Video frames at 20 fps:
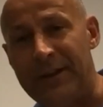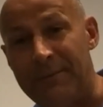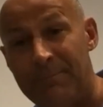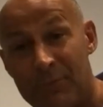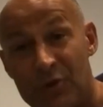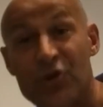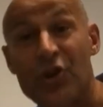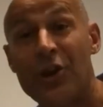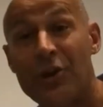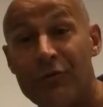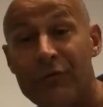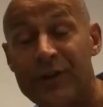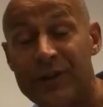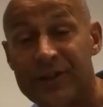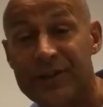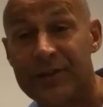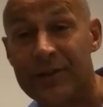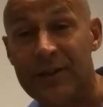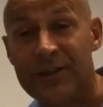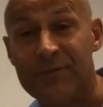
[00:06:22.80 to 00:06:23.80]
machinery
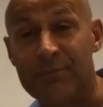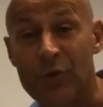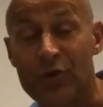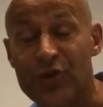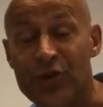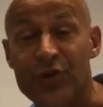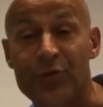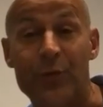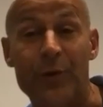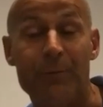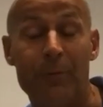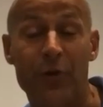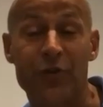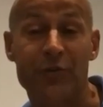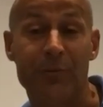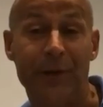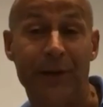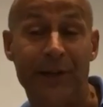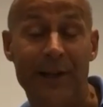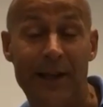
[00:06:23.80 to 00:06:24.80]
as much as we
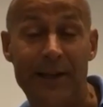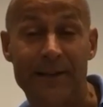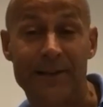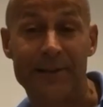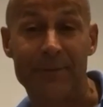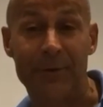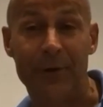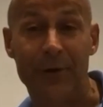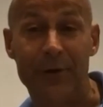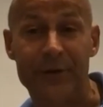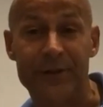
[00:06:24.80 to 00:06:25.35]
possibly can. To be honest.